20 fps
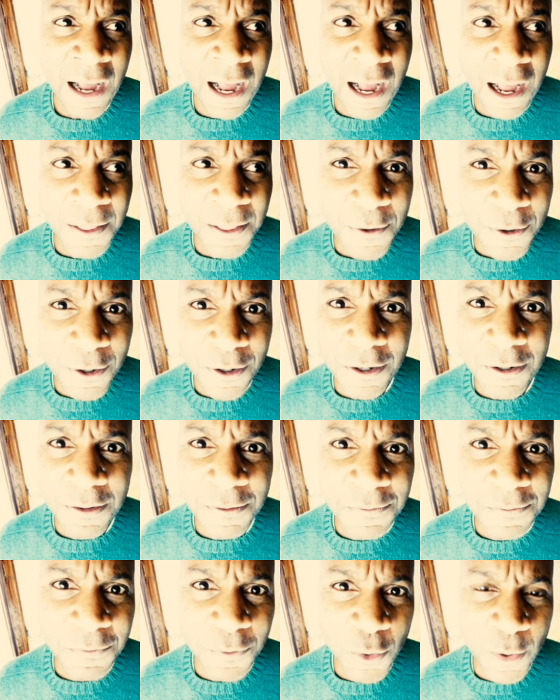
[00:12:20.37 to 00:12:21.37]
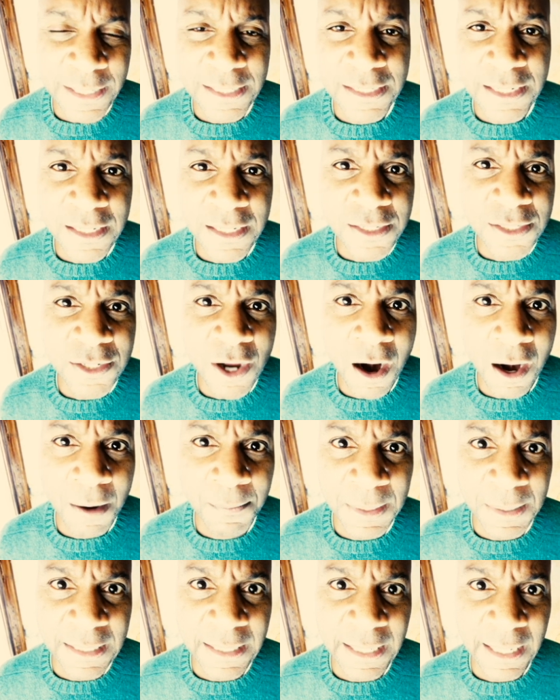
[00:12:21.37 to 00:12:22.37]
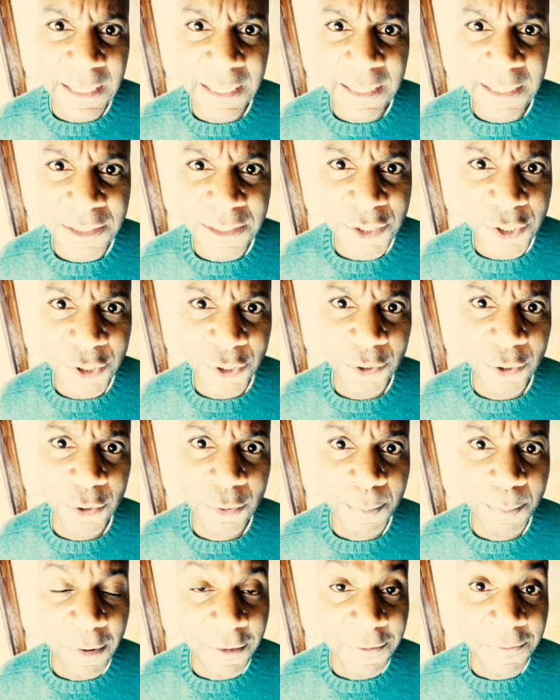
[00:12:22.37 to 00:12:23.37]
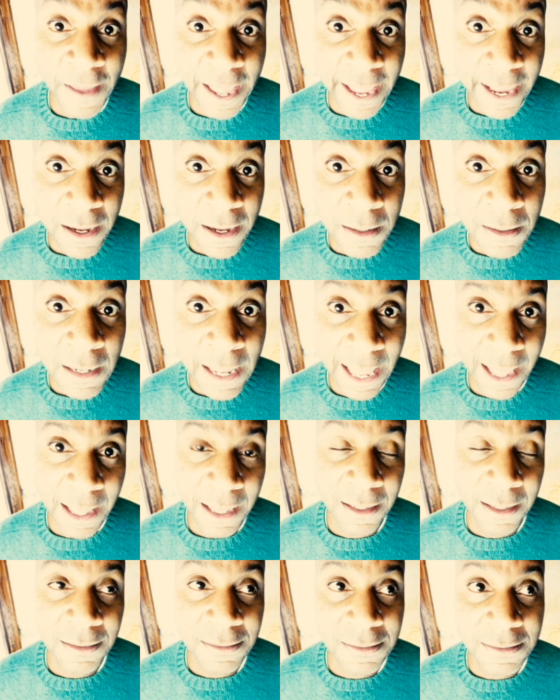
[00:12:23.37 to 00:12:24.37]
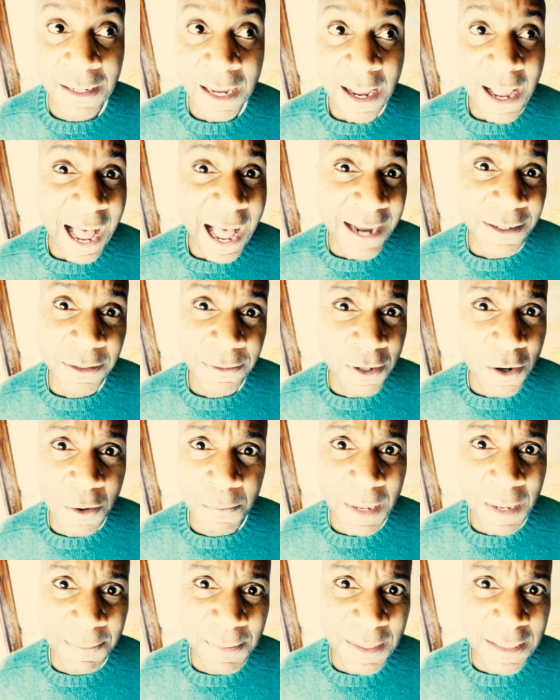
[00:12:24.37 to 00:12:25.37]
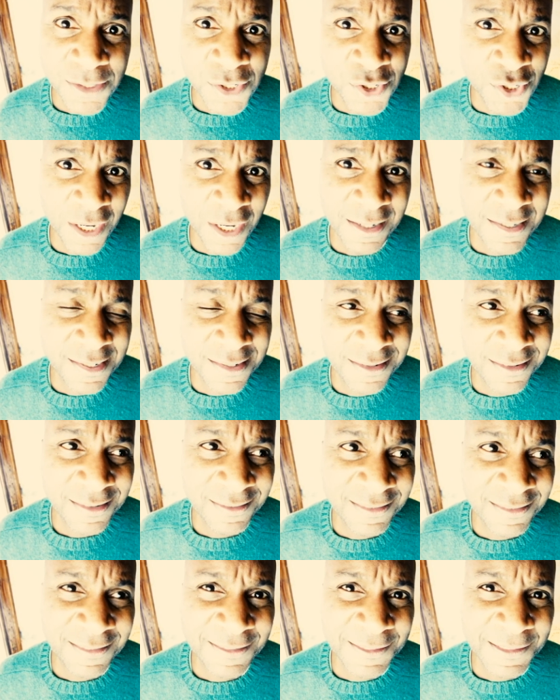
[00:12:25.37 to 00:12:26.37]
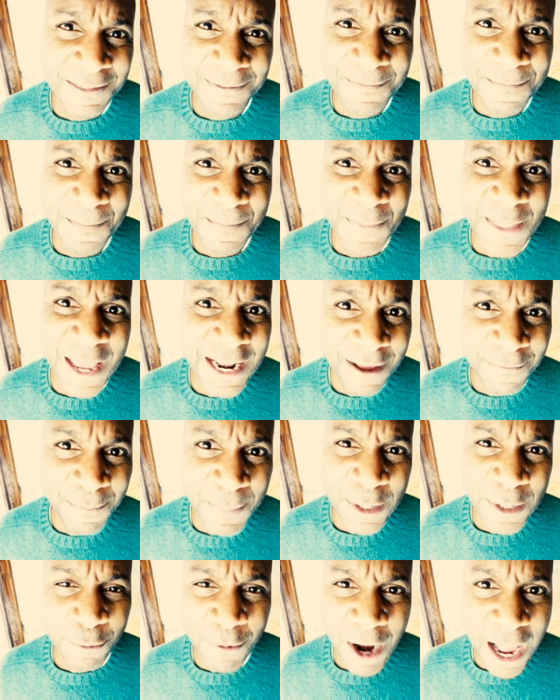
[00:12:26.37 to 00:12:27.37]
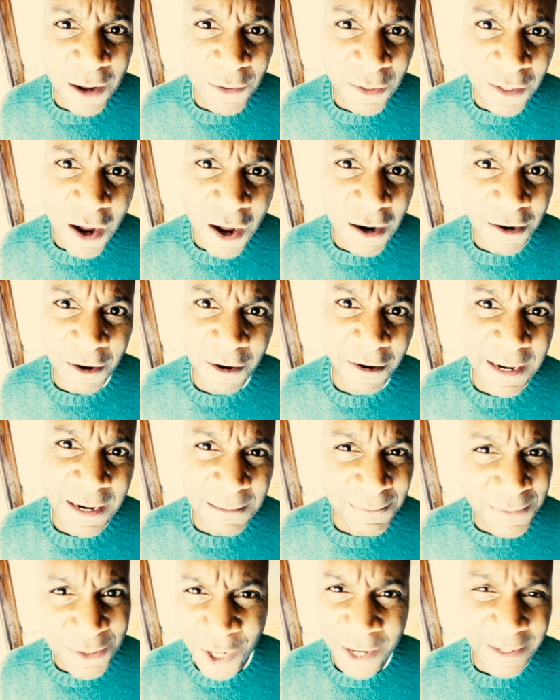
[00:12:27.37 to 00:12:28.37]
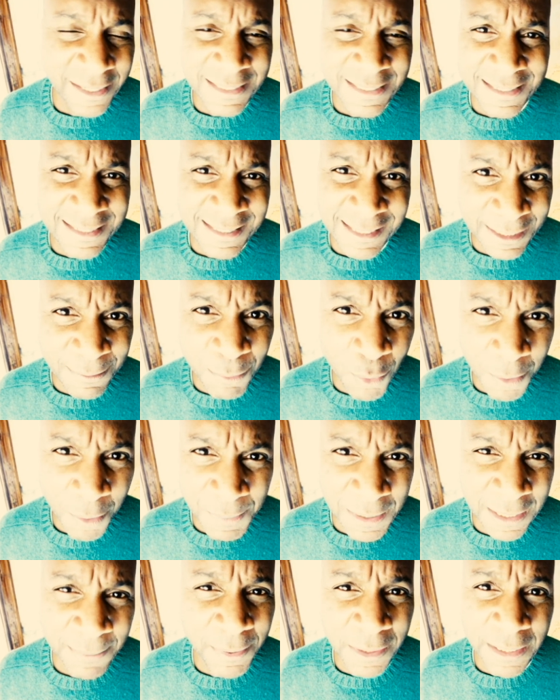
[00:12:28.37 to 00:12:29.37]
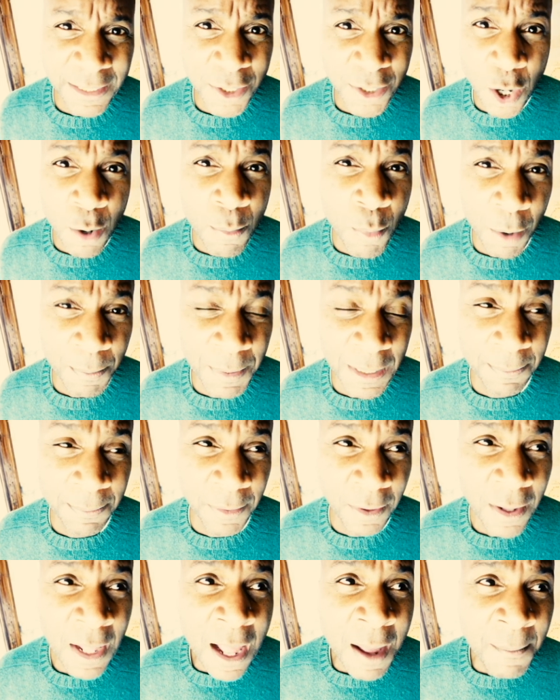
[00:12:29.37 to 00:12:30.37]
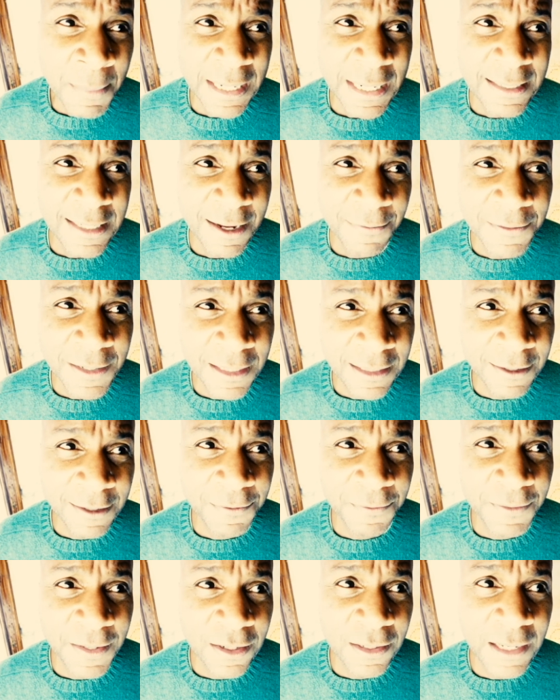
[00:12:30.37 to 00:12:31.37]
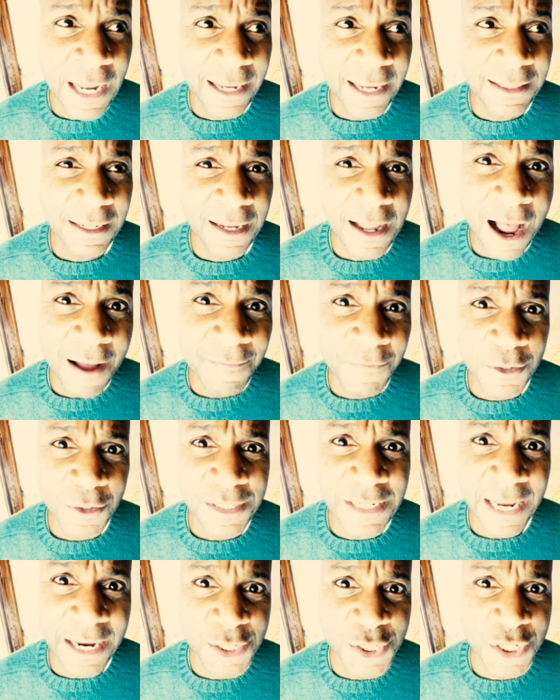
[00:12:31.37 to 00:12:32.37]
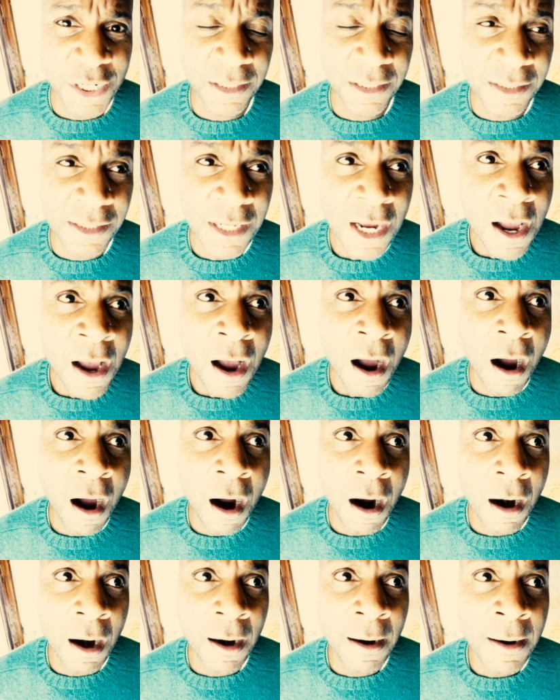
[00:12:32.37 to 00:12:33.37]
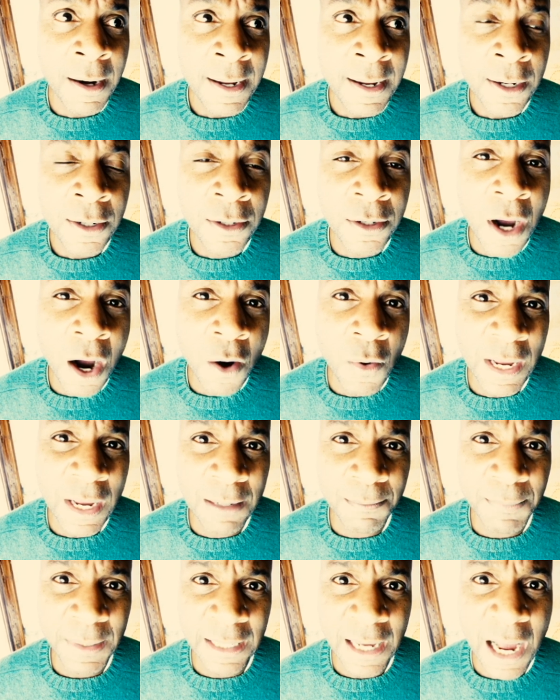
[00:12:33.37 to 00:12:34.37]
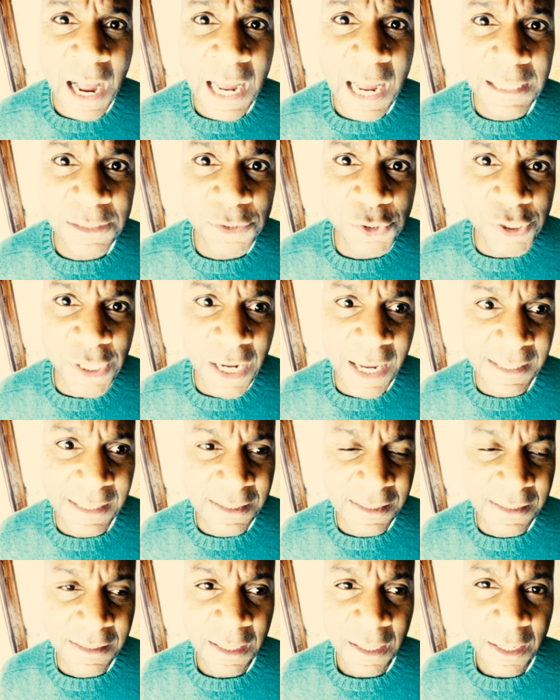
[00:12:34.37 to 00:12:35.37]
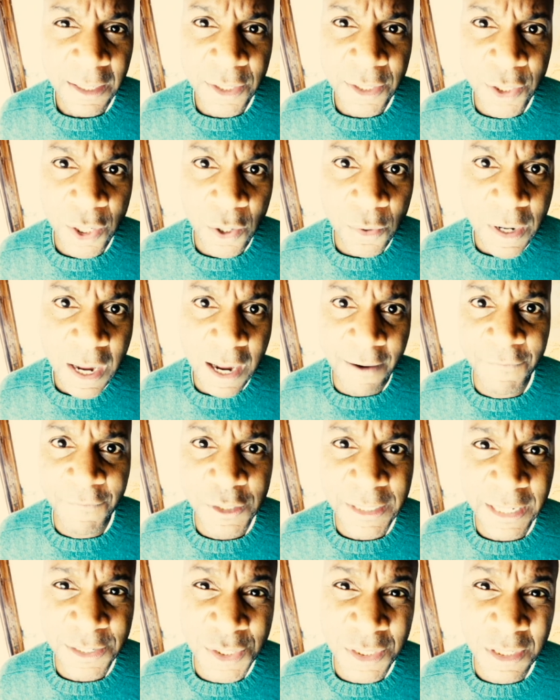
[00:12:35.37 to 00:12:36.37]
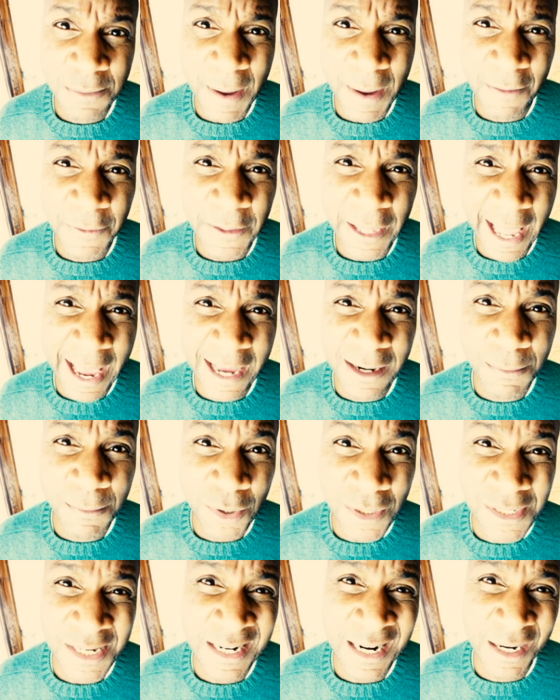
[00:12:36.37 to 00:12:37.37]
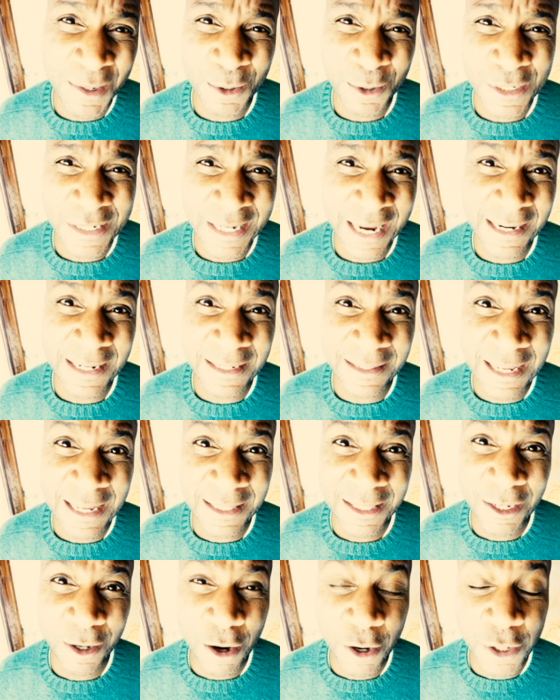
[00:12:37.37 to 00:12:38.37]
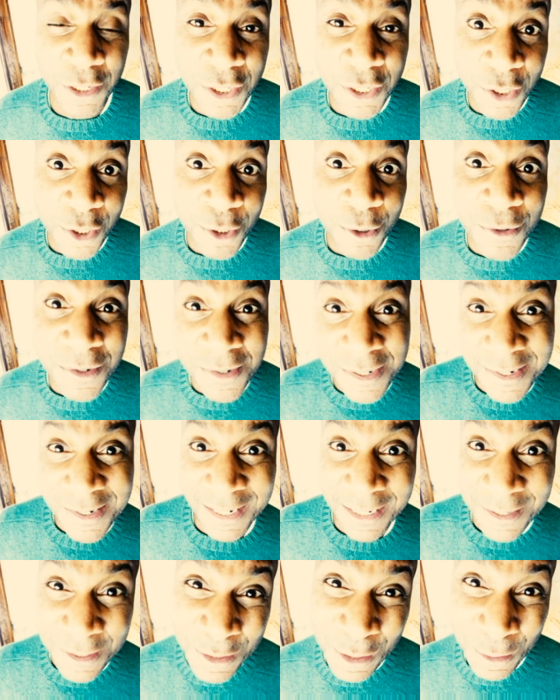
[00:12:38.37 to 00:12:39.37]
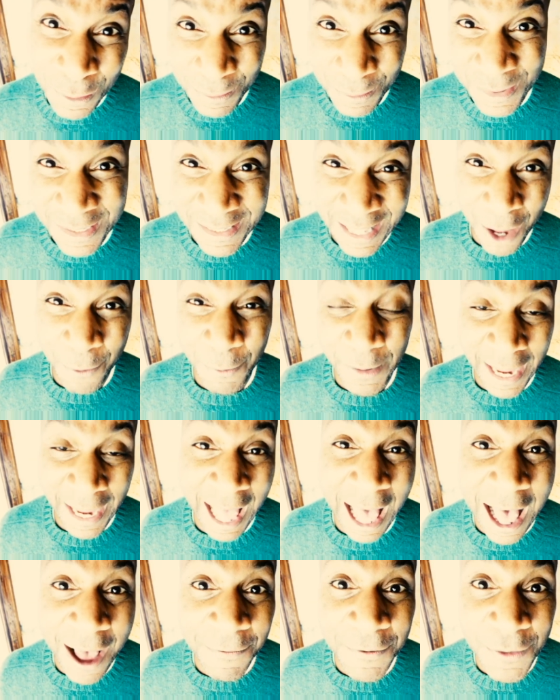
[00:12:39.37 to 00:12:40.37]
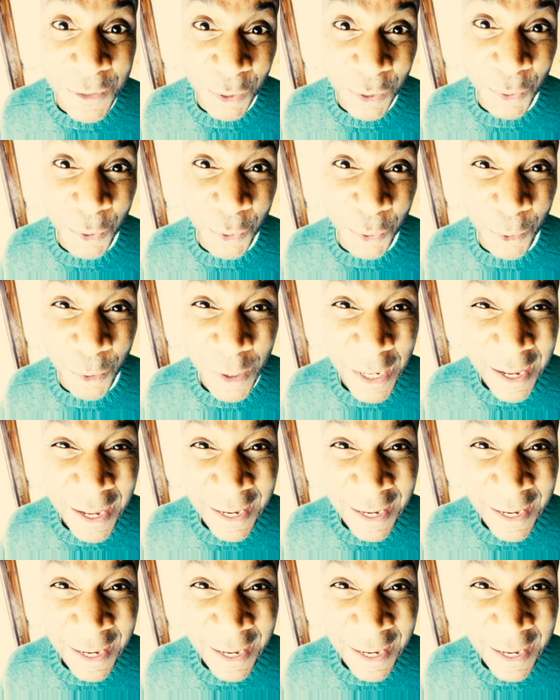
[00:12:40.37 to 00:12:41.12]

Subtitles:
other voices are beginning to prevail, and I don't know, maybe it's just that I've been around longer and I'm starting to see more people and know more people, but I definitely feel like the conversations are going beyond just, you know, conversations about the animals and understanding that there are huge systems that we have to